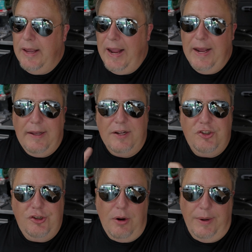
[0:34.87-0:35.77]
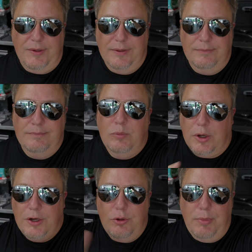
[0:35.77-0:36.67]
And let's show it.
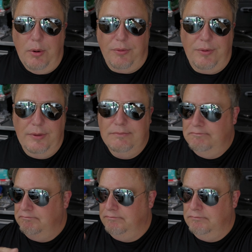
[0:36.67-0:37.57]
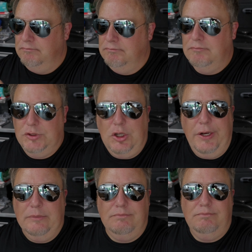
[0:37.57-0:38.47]
We're gonna do both,
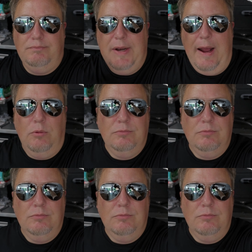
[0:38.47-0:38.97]
starting now.